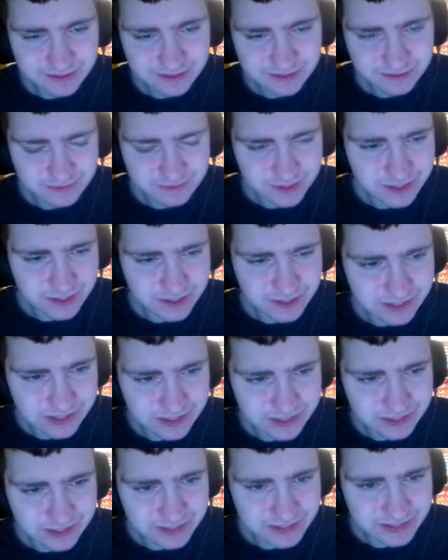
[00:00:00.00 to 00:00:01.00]

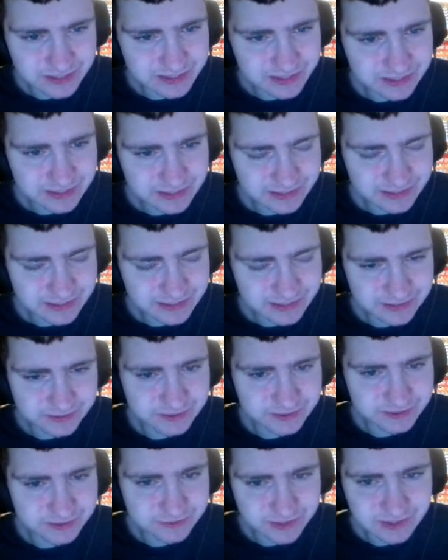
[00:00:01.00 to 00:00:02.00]
we're
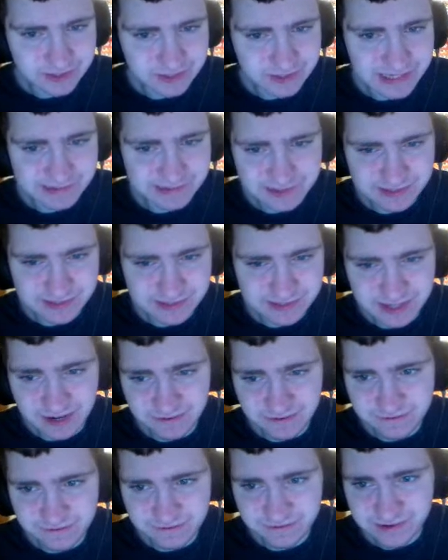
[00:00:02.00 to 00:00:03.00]
doing real life
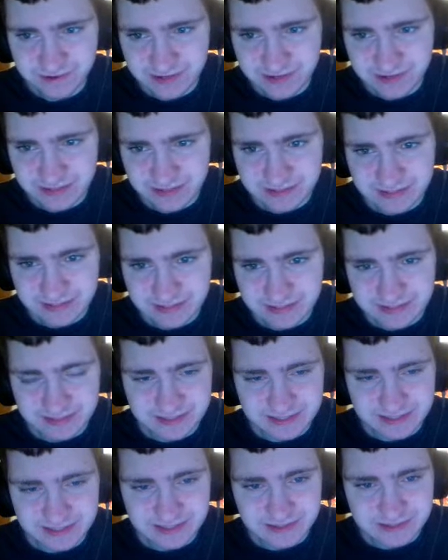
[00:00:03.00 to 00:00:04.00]
stuff.
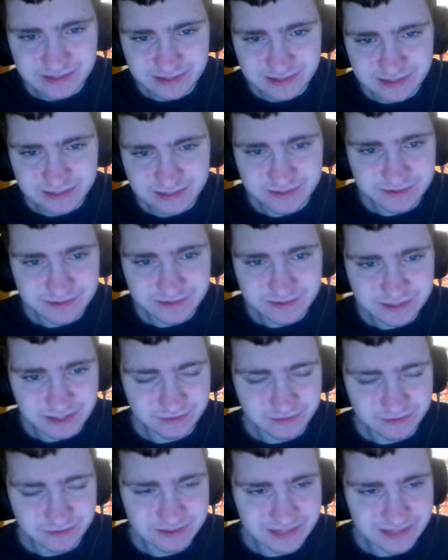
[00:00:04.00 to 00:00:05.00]
So we were stuck with